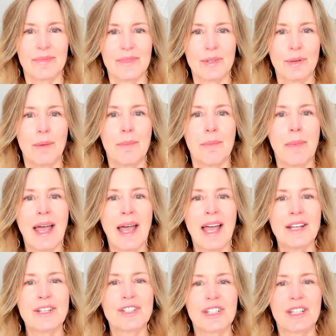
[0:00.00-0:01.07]
So
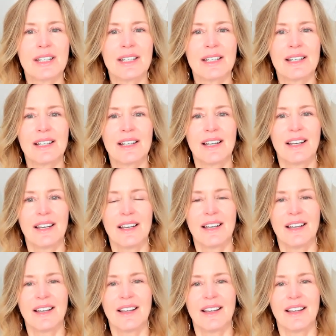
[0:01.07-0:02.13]
imagine
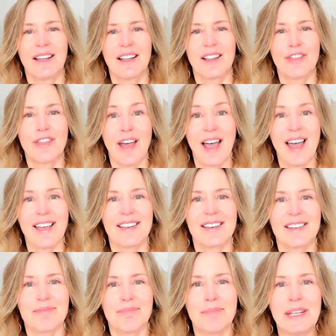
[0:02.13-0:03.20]
that
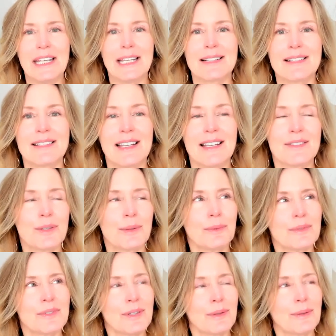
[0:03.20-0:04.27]
being seen.
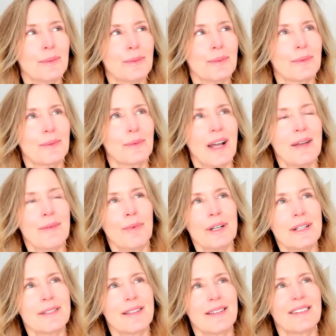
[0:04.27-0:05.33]
So, so, and
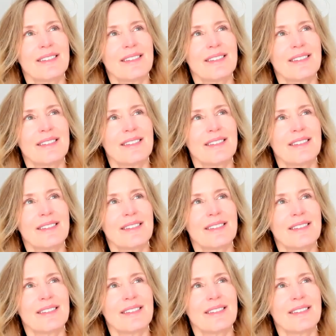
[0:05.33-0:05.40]
what